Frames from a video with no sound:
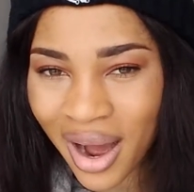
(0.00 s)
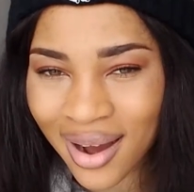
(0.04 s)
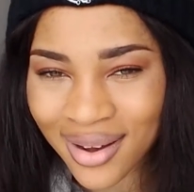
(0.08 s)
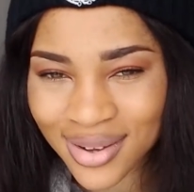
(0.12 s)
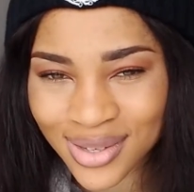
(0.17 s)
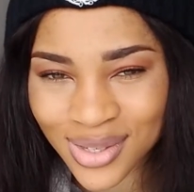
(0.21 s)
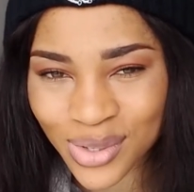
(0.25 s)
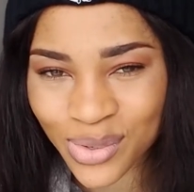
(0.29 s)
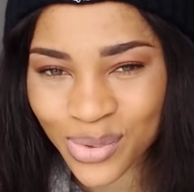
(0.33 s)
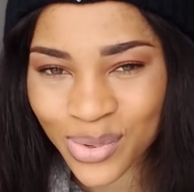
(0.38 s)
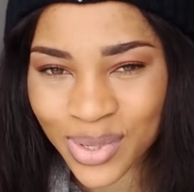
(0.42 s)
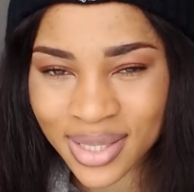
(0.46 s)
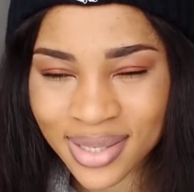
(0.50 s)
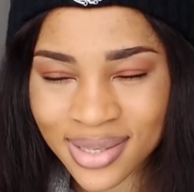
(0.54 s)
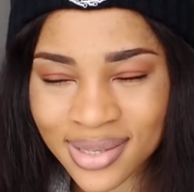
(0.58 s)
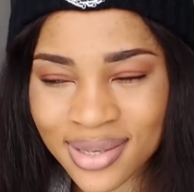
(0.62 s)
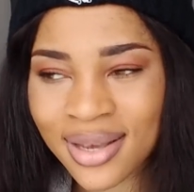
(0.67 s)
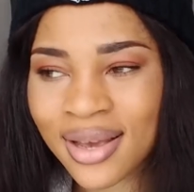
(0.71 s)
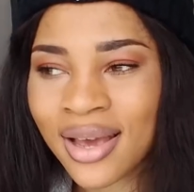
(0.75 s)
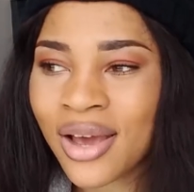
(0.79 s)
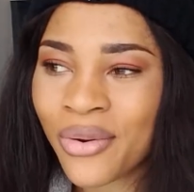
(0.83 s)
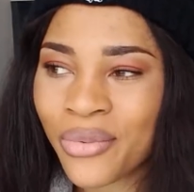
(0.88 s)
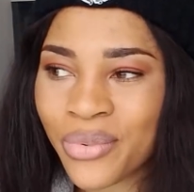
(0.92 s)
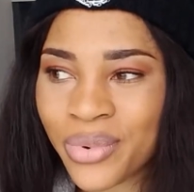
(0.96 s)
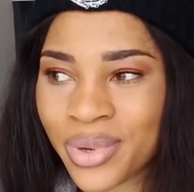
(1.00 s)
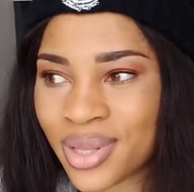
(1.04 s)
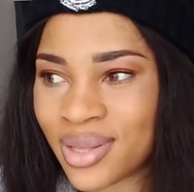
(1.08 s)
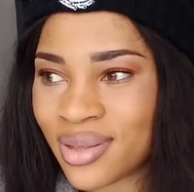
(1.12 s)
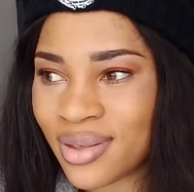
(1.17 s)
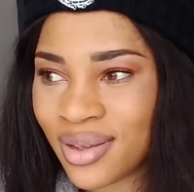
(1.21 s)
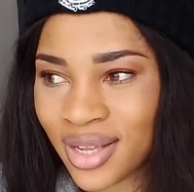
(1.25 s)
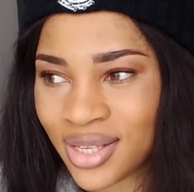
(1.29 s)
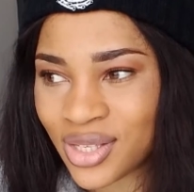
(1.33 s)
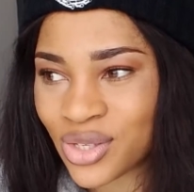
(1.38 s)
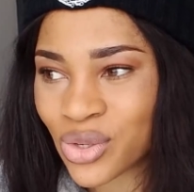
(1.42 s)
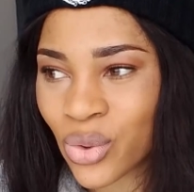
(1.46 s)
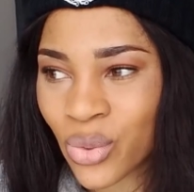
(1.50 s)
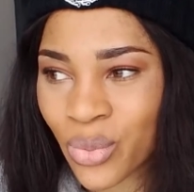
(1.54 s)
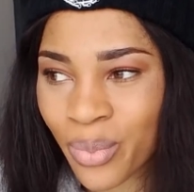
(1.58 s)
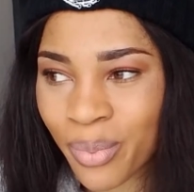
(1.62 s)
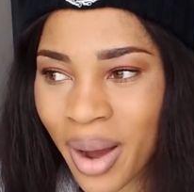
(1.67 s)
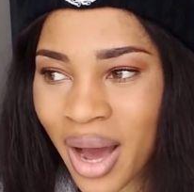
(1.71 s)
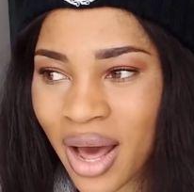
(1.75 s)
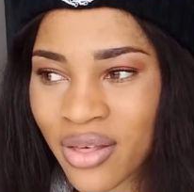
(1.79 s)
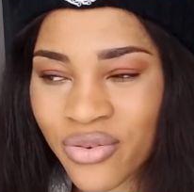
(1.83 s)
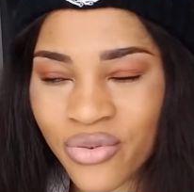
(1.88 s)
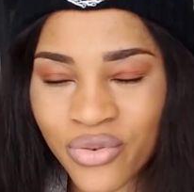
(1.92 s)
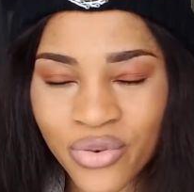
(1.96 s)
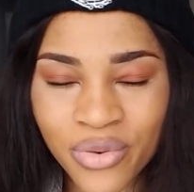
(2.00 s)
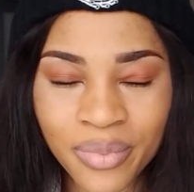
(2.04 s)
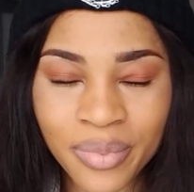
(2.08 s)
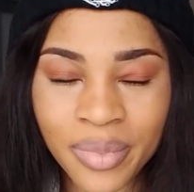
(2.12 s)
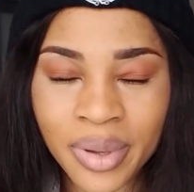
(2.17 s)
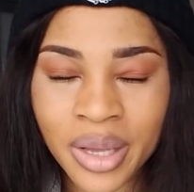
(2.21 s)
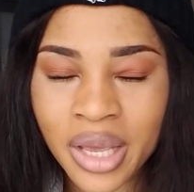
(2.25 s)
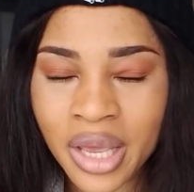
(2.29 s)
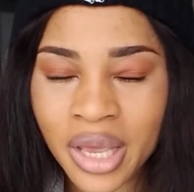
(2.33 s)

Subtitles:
ensuite with its own bathroom.